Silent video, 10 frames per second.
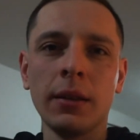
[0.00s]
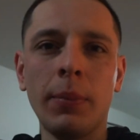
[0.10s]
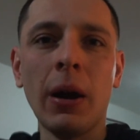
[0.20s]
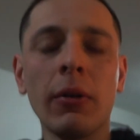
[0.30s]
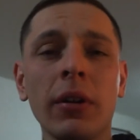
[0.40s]

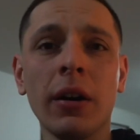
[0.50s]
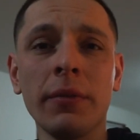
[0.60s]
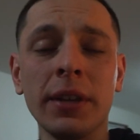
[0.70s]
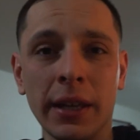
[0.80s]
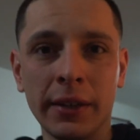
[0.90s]
power
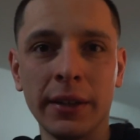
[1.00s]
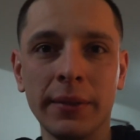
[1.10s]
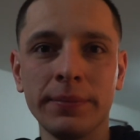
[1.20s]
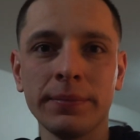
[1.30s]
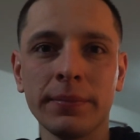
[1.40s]
of the
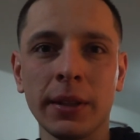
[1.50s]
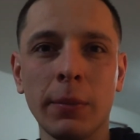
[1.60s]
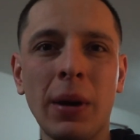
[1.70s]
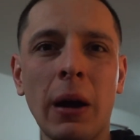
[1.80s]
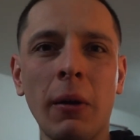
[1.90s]
internet, and
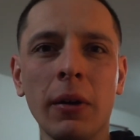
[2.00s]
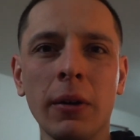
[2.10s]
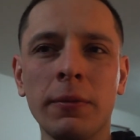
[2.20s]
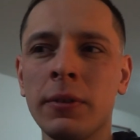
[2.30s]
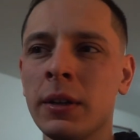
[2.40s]
the power
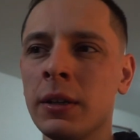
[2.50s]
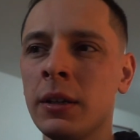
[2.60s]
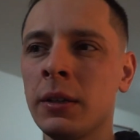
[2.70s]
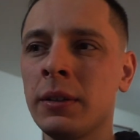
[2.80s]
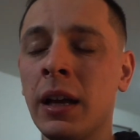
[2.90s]
of
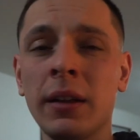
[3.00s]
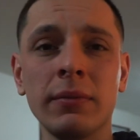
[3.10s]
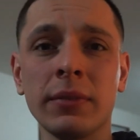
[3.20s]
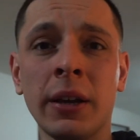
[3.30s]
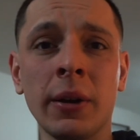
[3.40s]

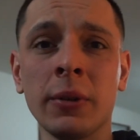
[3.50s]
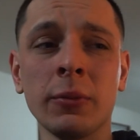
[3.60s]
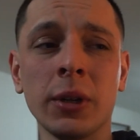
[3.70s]
not caring